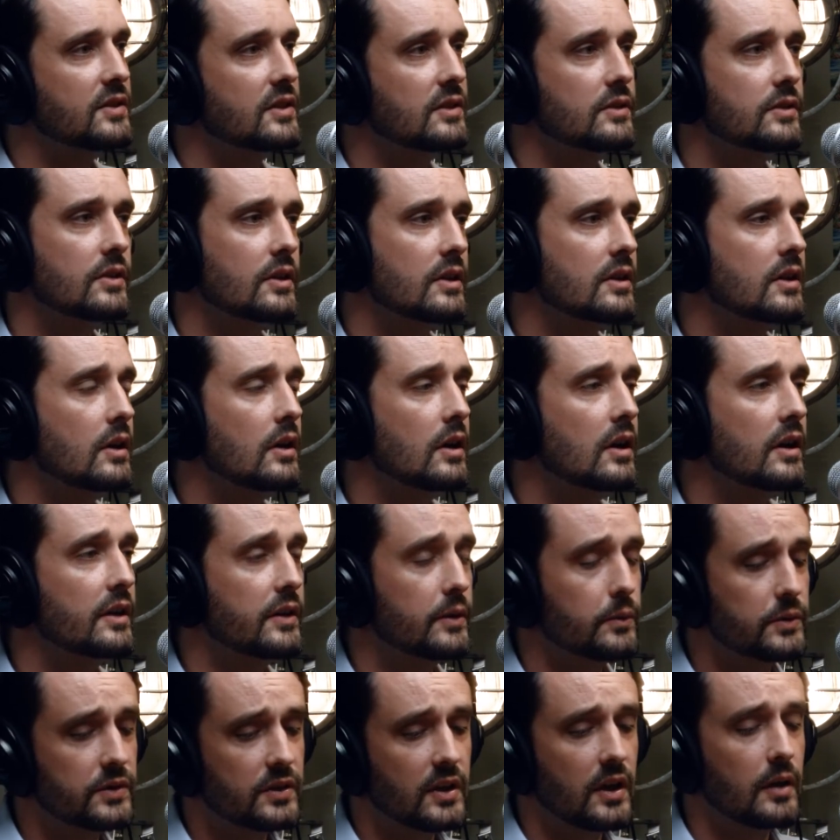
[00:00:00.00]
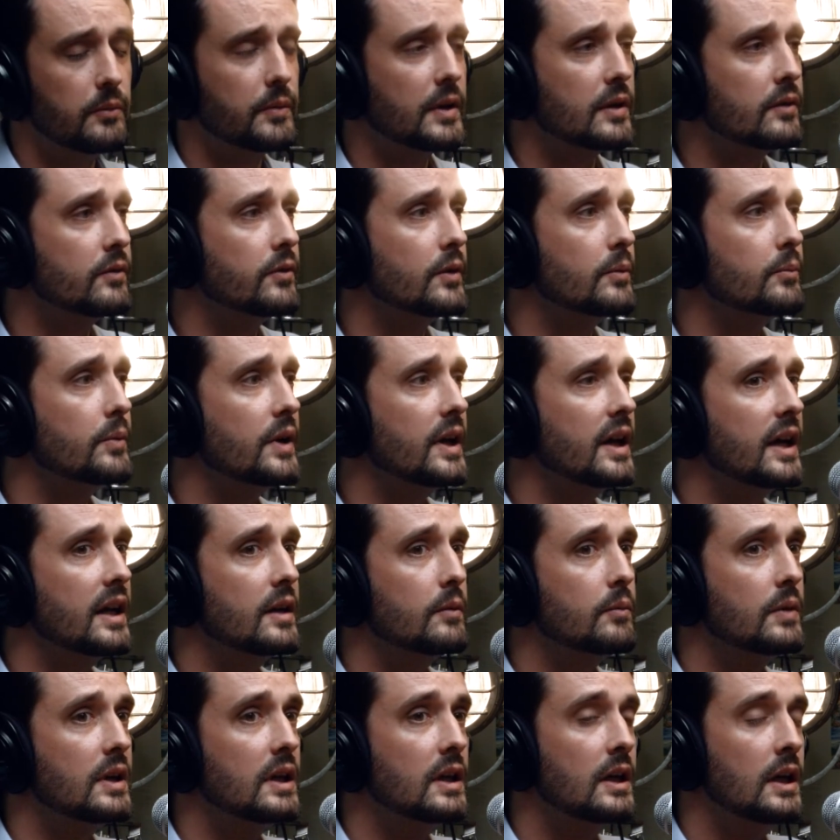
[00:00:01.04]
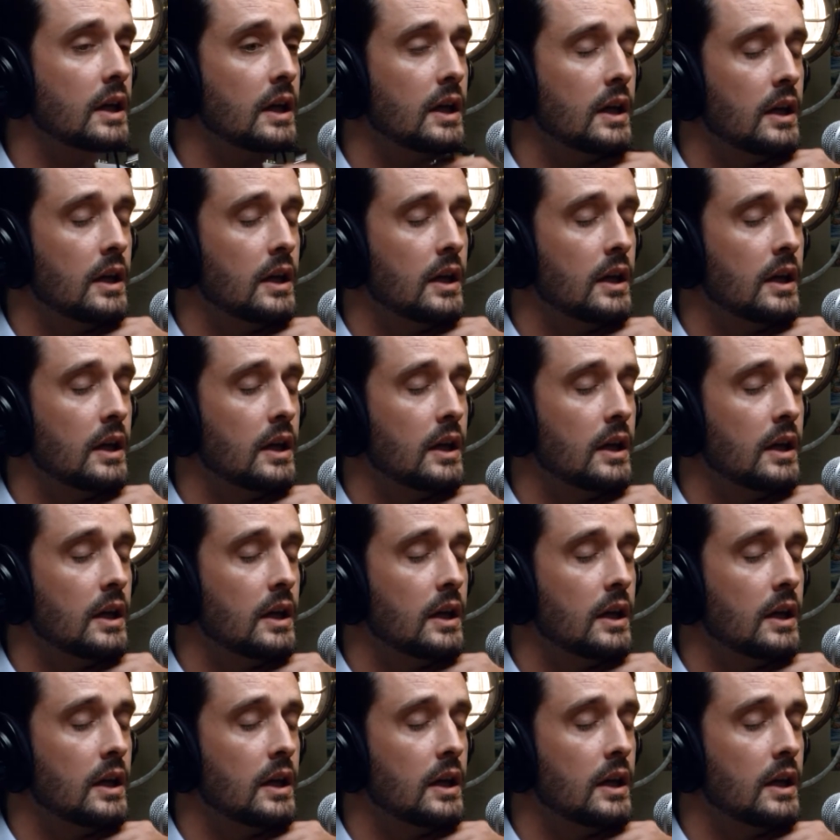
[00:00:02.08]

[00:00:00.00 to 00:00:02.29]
into a car that was coming from behind me.